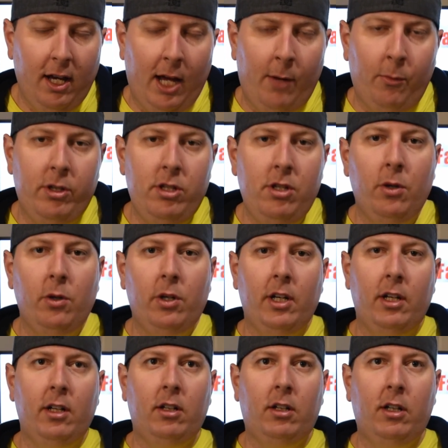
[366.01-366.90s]
And when you
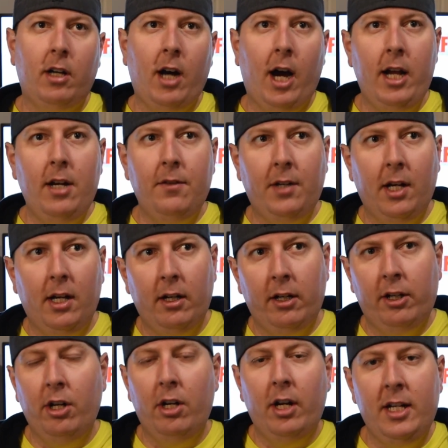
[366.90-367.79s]
can kind of get
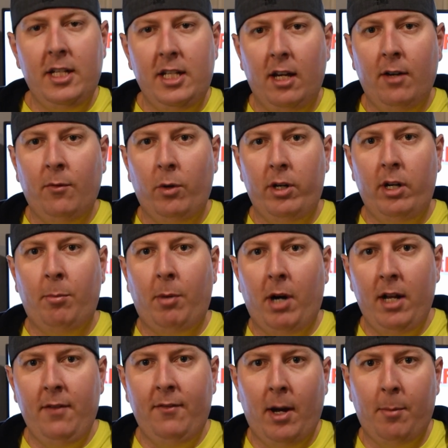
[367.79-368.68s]
a good idea of what your
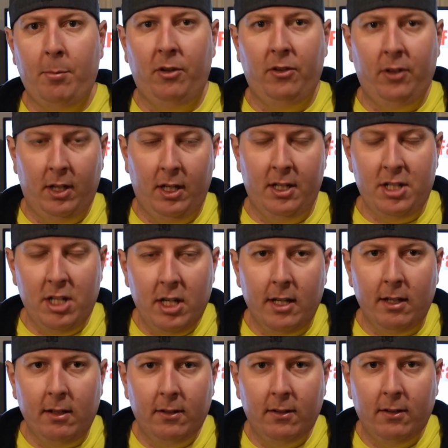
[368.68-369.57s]
body fat percentage
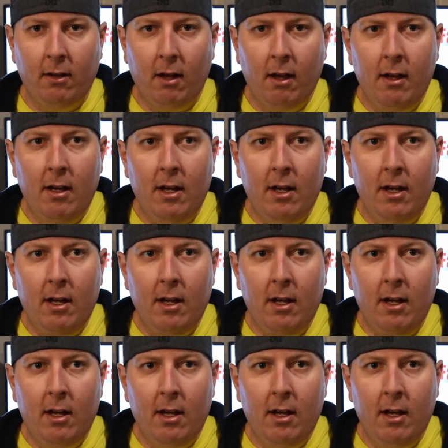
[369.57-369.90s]
is,